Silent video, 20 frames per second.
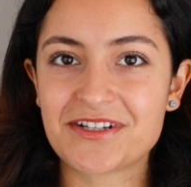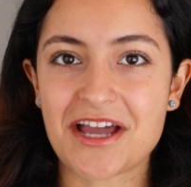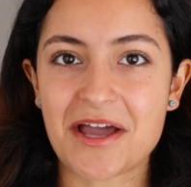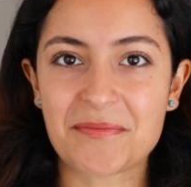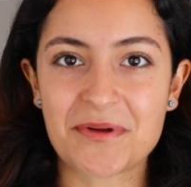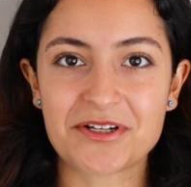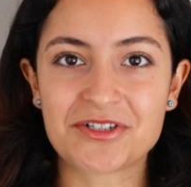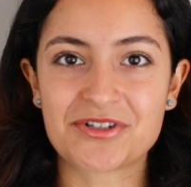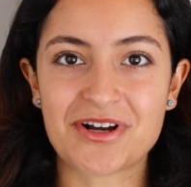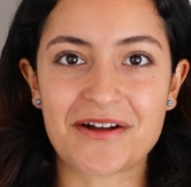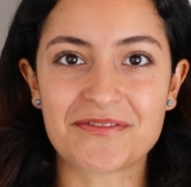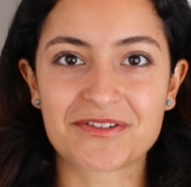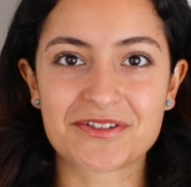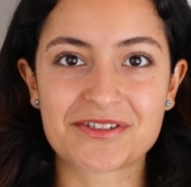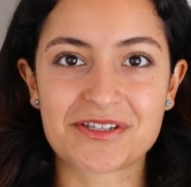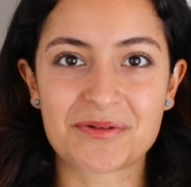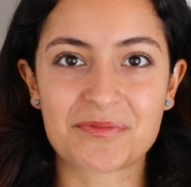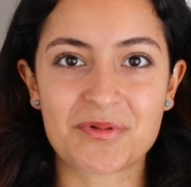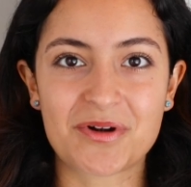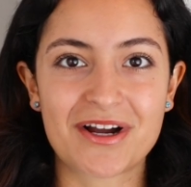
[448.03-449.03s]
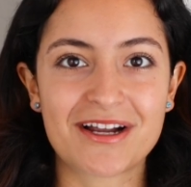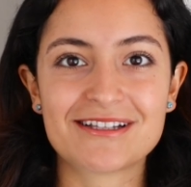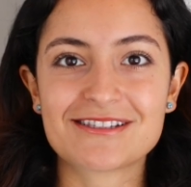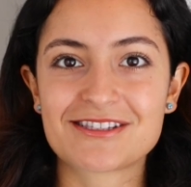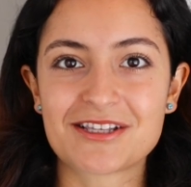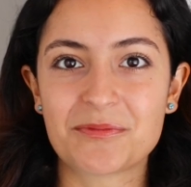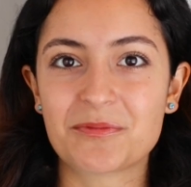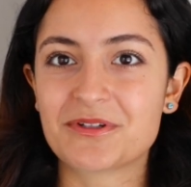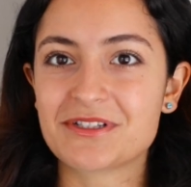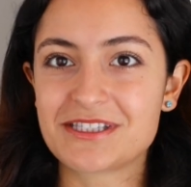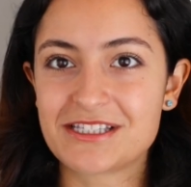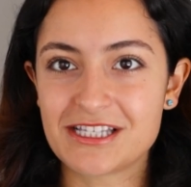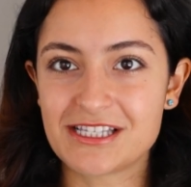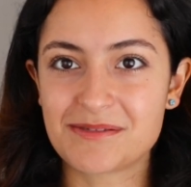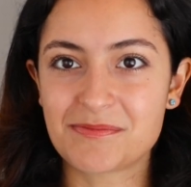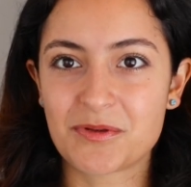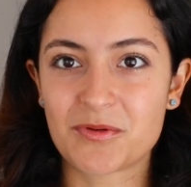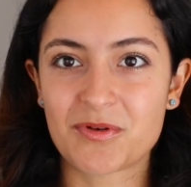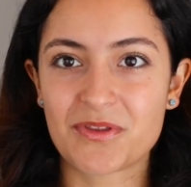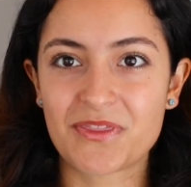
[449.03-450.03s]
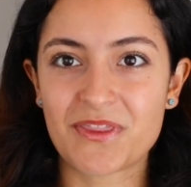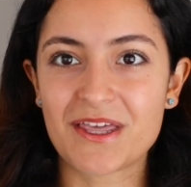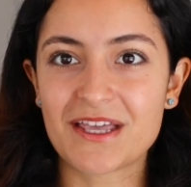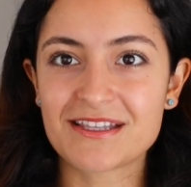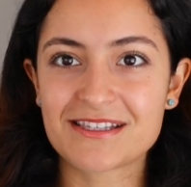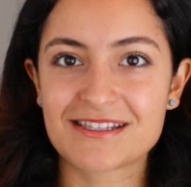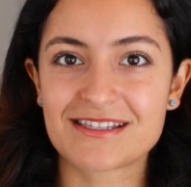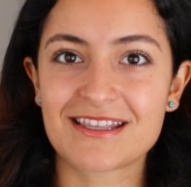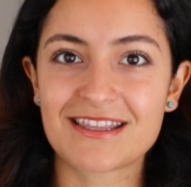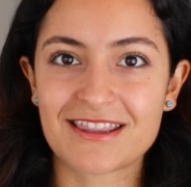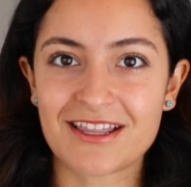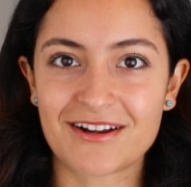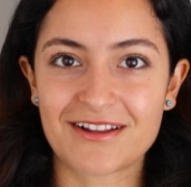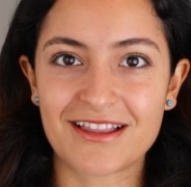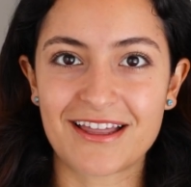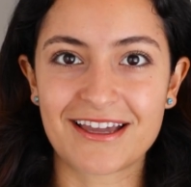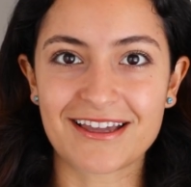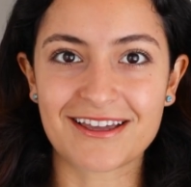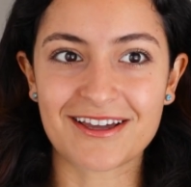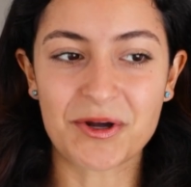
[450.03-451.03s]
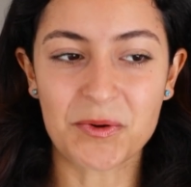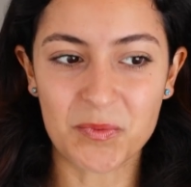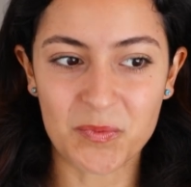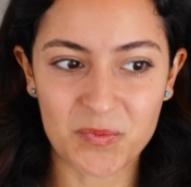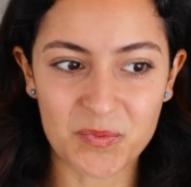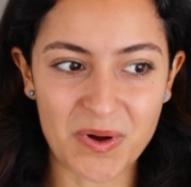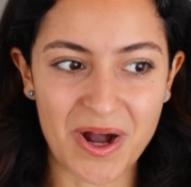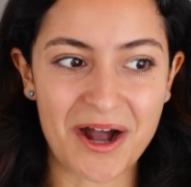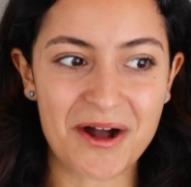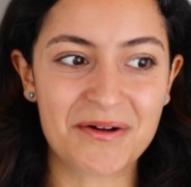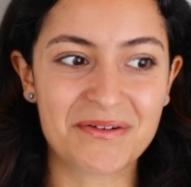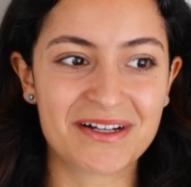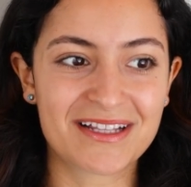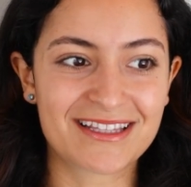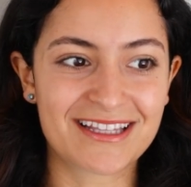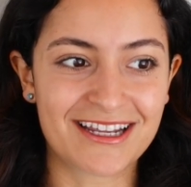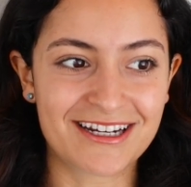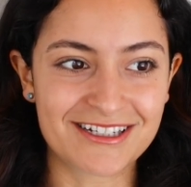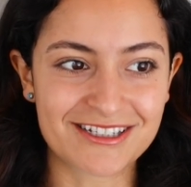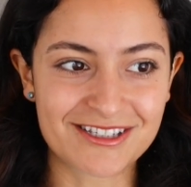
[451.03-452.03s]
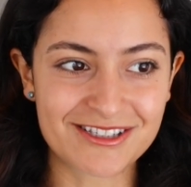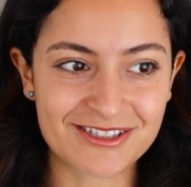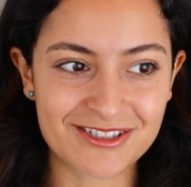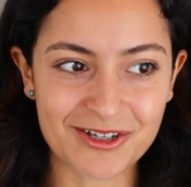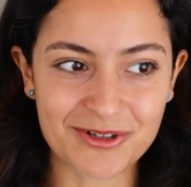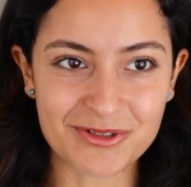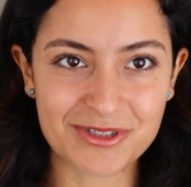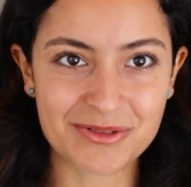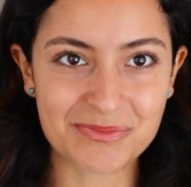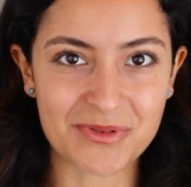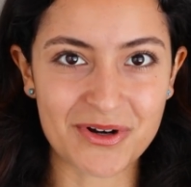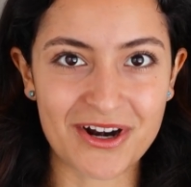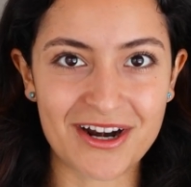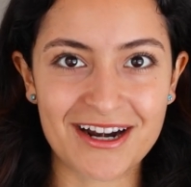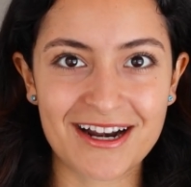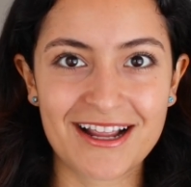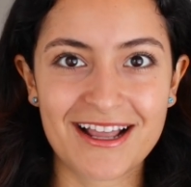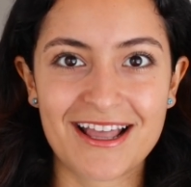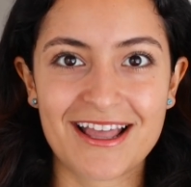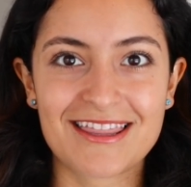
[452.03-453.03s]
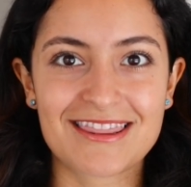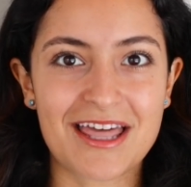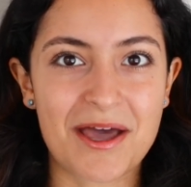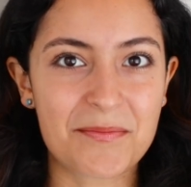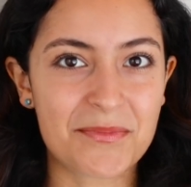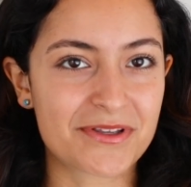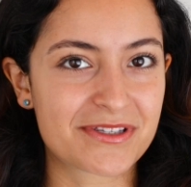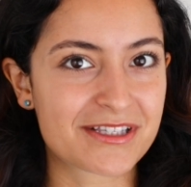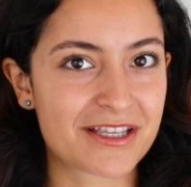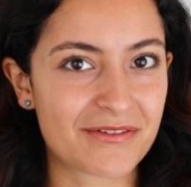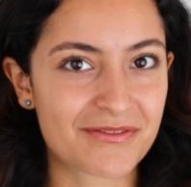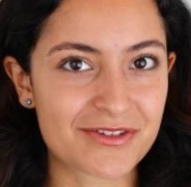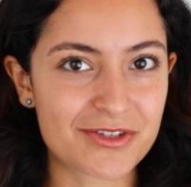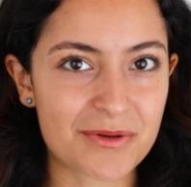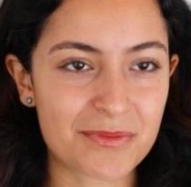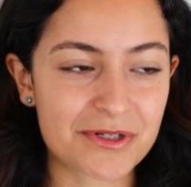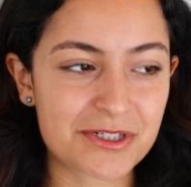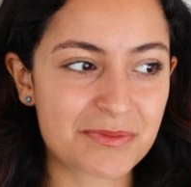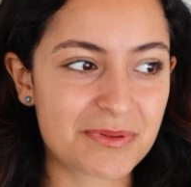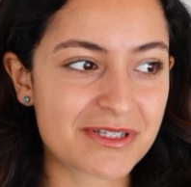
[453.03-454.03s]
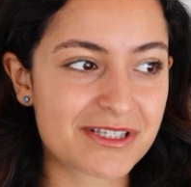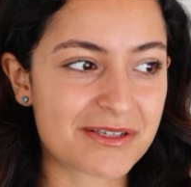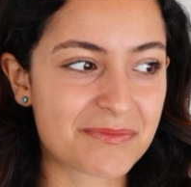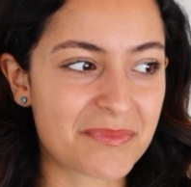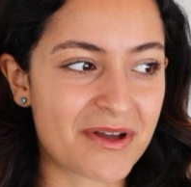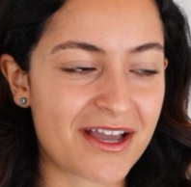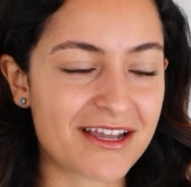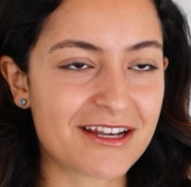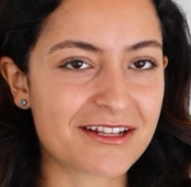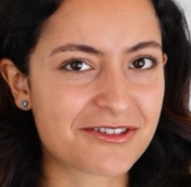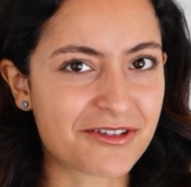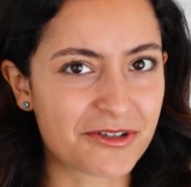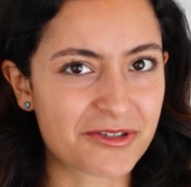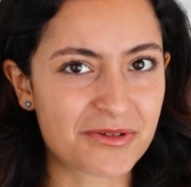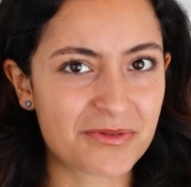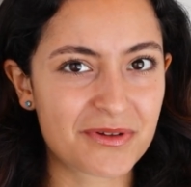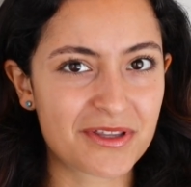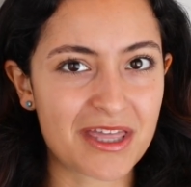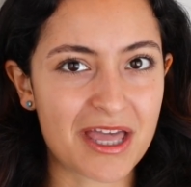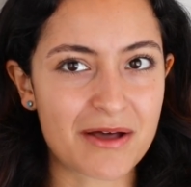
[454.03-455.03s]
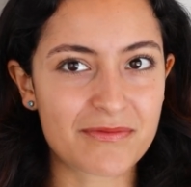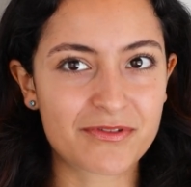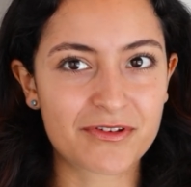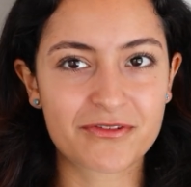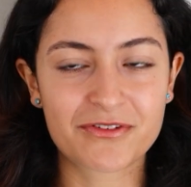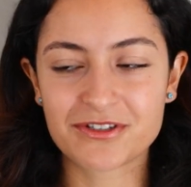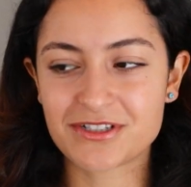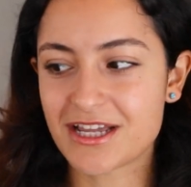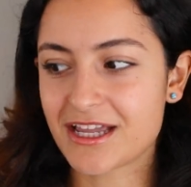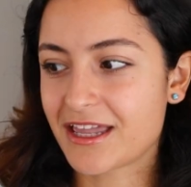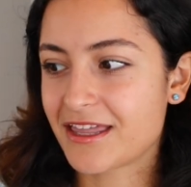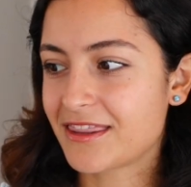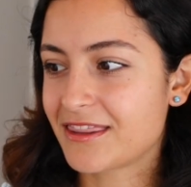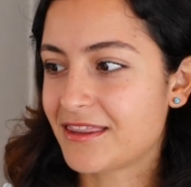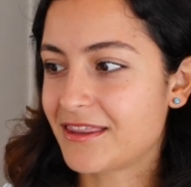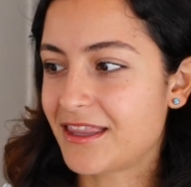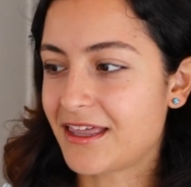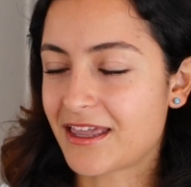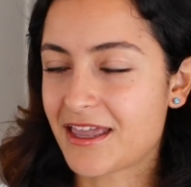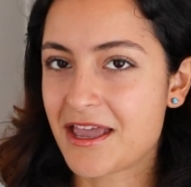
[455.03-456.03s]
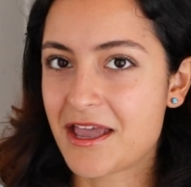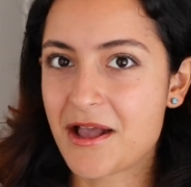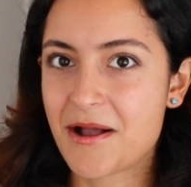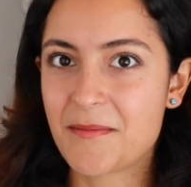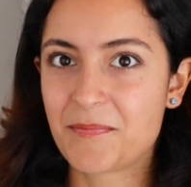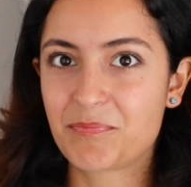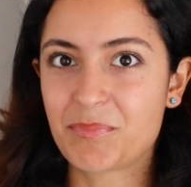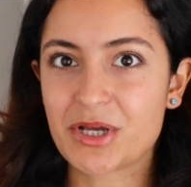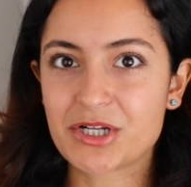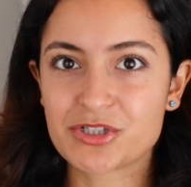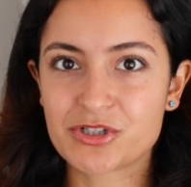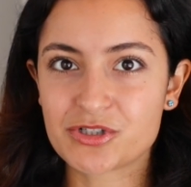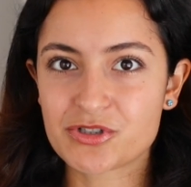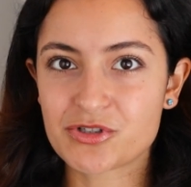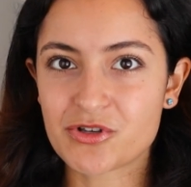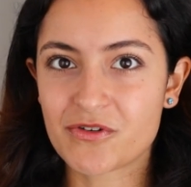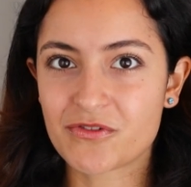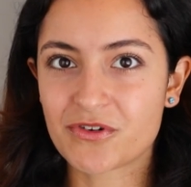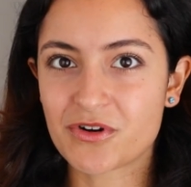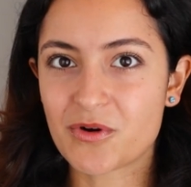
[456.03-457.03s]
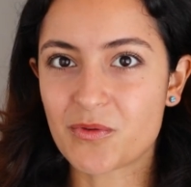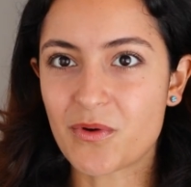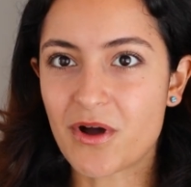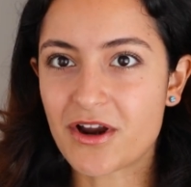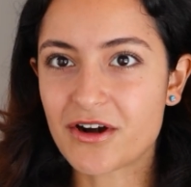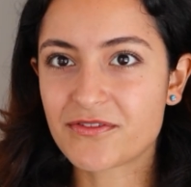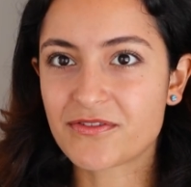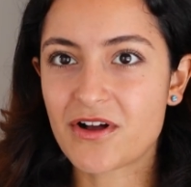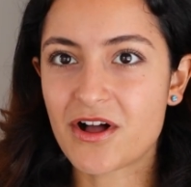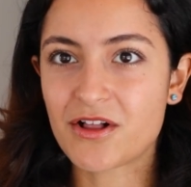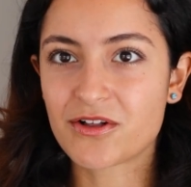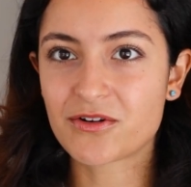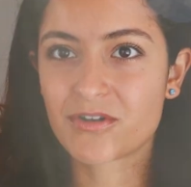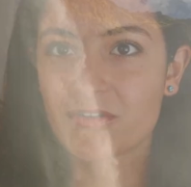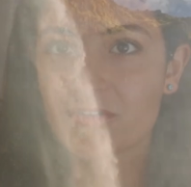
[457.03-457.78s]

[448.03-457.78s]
time I travel somewhere and someone sees me with this, they're like, wow, that is so smart. That must give so much peace of mind. It's also really helpful for taking like pictures over a waterfall or